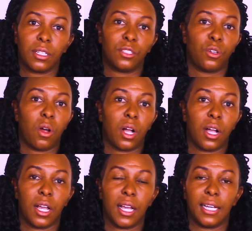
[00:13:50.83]

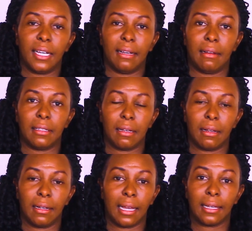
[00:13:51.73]
talk
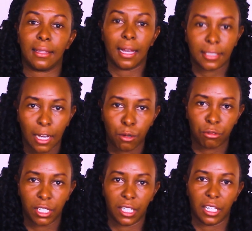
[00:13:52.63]
like they are
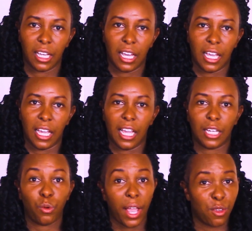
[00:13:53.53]
shouting.
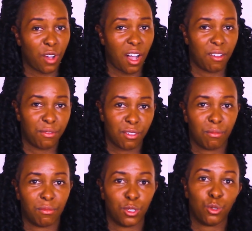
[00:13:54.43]
And where you come
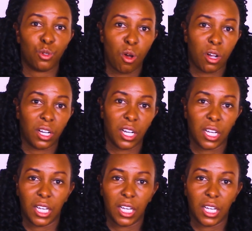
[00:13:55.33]
from, you talk